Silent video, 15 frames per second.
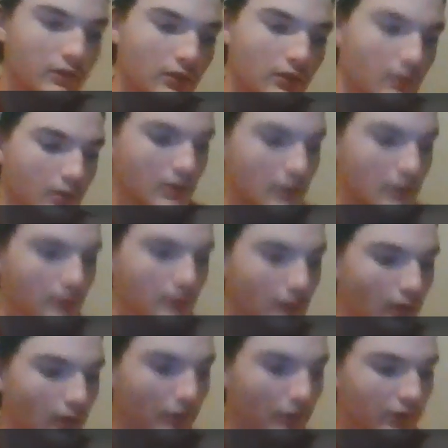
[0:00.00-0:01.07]
So,
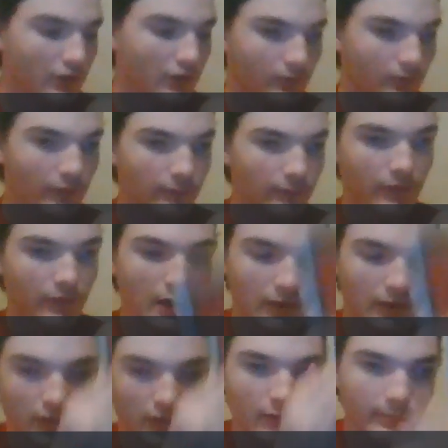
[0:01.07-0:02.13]
also, fun
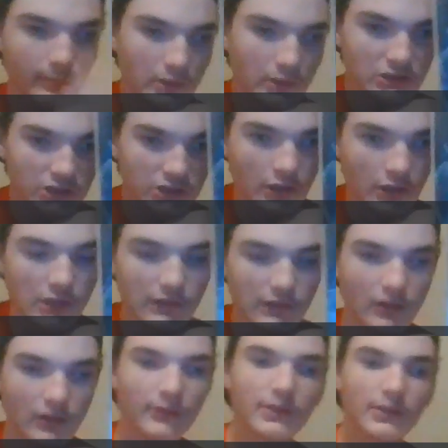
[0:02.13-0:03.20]
fact, a bunch of
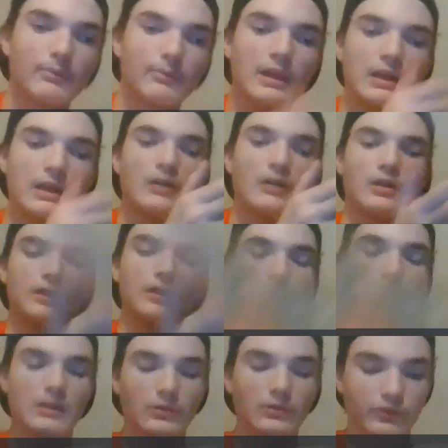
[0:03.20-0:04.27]
these songs made it on the
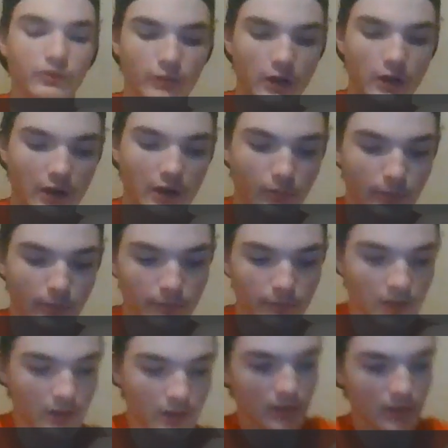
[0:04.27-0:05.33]
Beatles' Red Album.
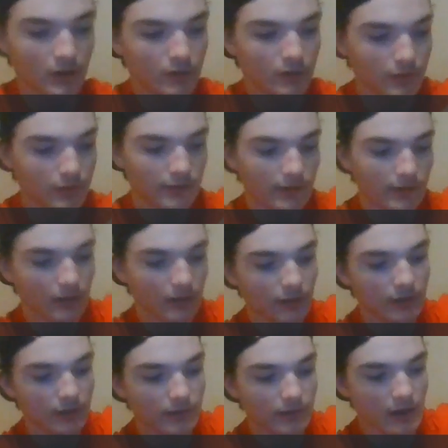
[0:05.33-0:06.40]
Let's take a
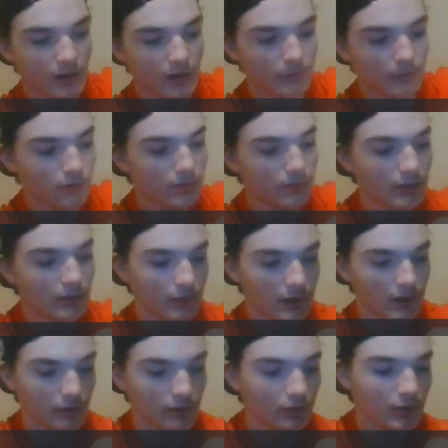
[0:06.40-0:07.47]
look at the album
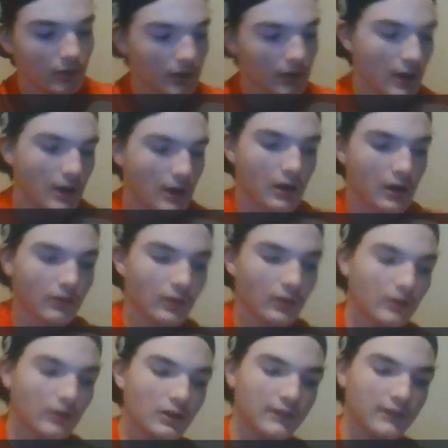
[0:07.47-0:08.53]
quickly and look at how
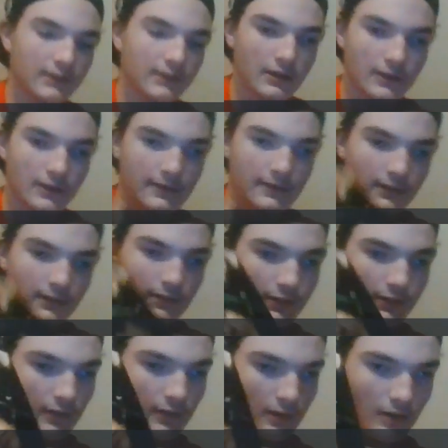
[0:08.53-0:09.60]
glossy it
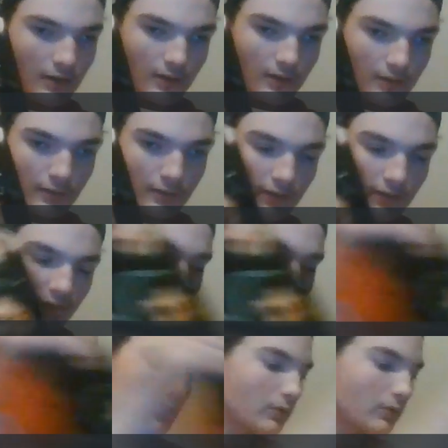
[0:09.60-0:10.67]
is.
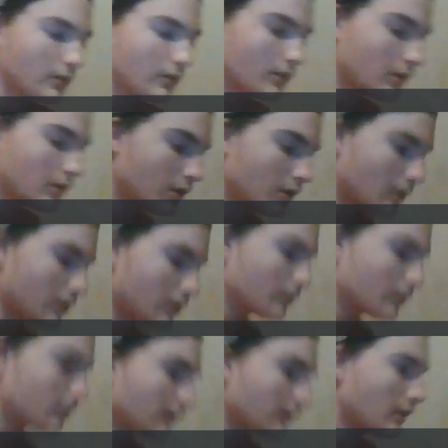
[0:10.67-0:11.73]
December,
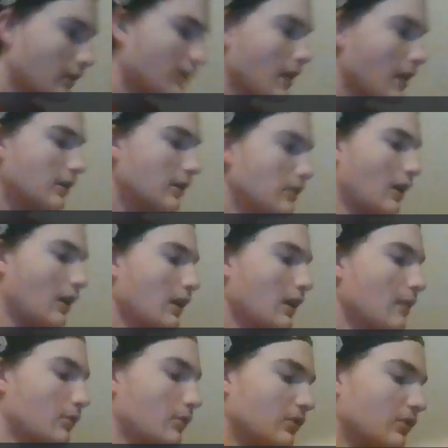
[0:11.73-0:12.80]
thing. I
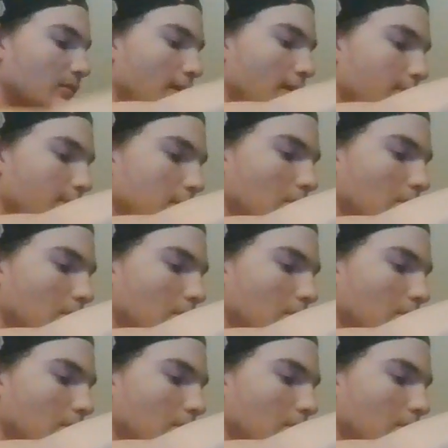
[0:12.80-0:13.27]
got most of my